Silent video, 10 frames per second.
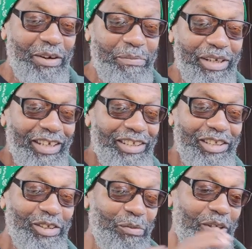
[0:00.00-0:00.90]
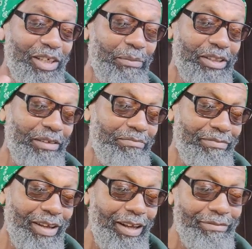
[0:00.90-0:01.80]
I don't bring anything to a workshop. I say,
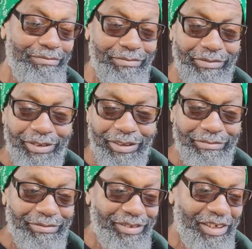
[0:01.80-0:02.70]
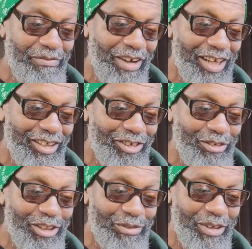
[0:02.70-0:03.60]
I right, see if I could
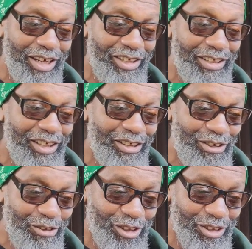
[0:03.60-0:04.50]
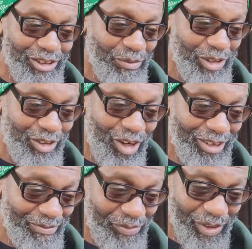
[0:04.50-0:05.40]
do this without anything, you could do. So we
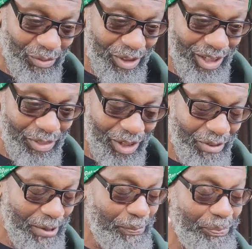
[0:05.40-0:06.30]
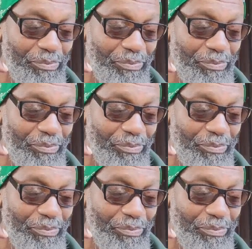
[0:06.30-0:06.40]
start with nothing, right?